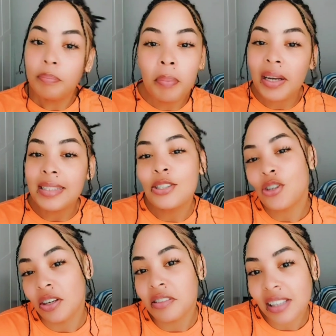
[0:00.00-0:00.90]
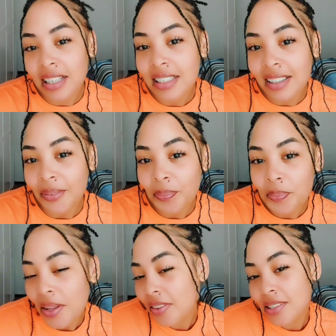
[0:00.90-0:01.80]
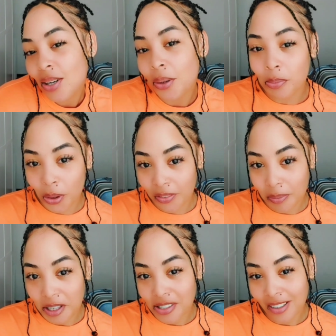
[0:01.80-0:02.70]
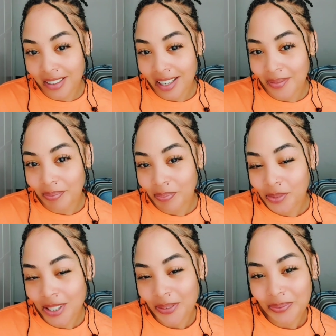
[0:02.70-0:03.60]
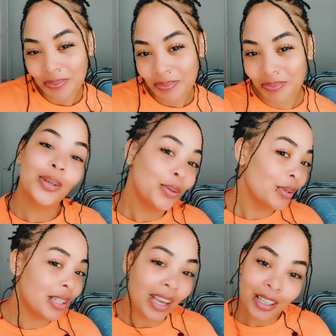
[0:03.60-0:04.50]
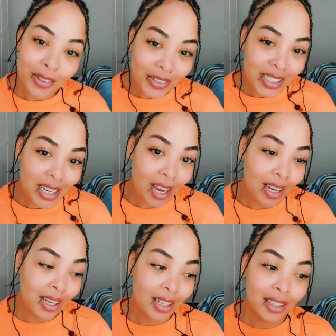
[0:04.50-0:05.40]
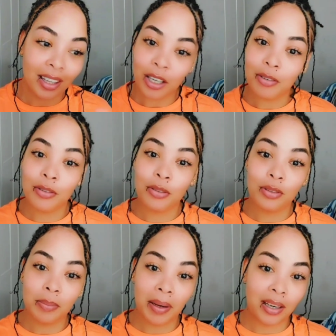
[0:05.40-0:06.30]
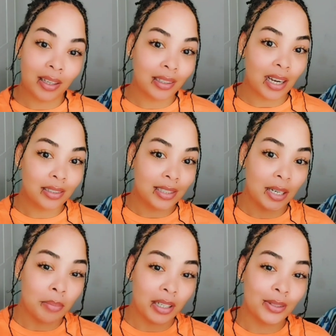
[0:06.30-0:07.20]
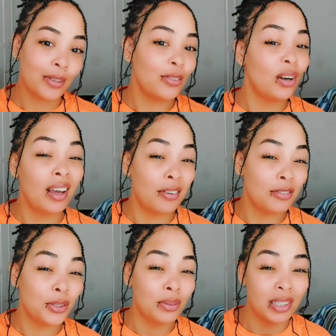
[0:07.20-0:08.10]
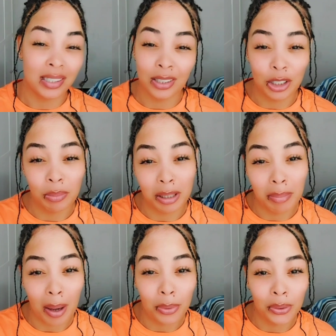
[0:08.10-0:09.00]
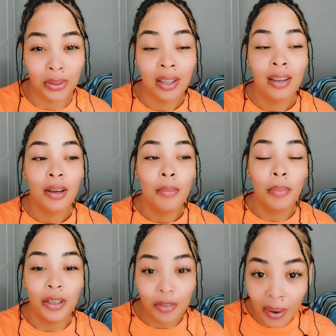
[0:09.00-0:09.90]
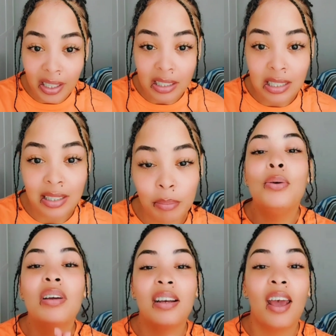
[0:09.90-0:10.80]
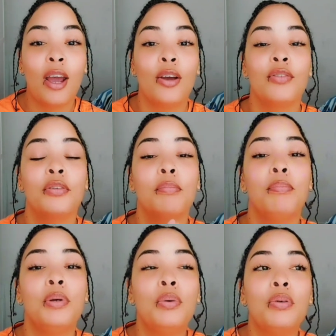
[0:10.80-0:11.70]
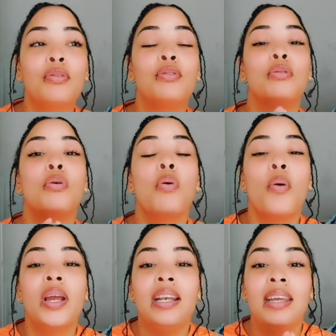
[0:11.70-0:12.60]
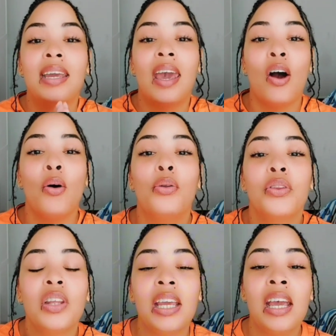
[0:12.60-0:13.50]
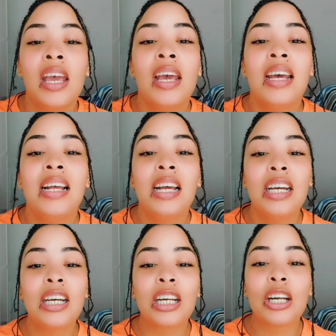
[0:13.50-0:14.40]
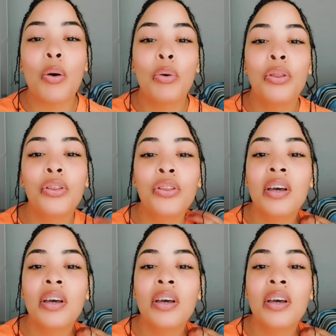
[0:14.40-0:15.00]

but it's a general idea, and there's a lot more information out there. So thank you for staying. Thank you for spending 8-10 minutes of your life to listen to me babble. But if you're interested, you can have the beautiful, coily, healthy growth,